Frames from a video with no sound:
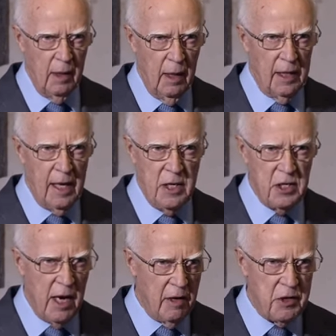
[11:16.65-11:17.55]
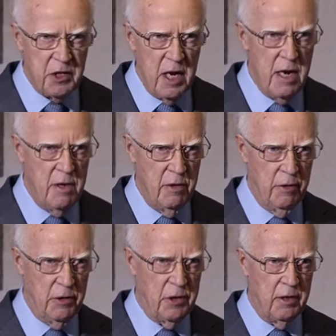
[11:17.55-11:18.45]
against our
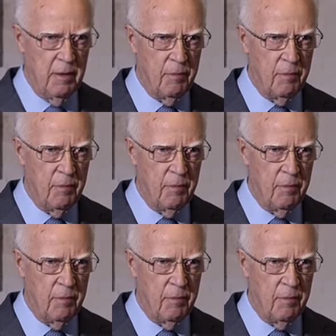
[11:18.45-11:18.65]
sins